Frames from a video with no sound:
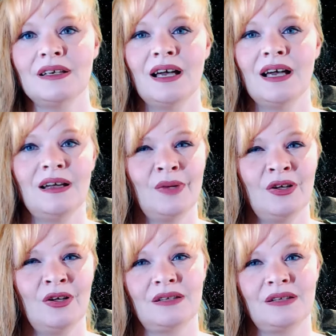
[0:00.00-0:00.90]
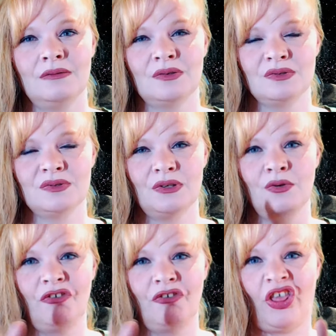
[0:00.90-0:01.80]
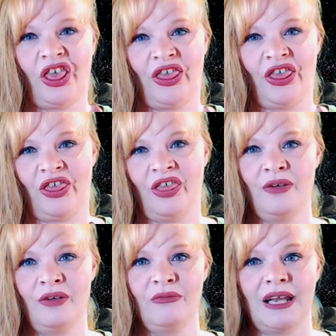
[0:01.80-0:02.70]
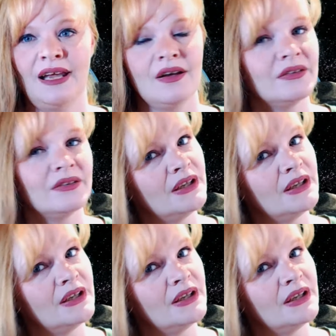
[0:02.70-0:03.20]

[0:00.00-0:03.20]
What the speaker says: All my cuticles are going right now.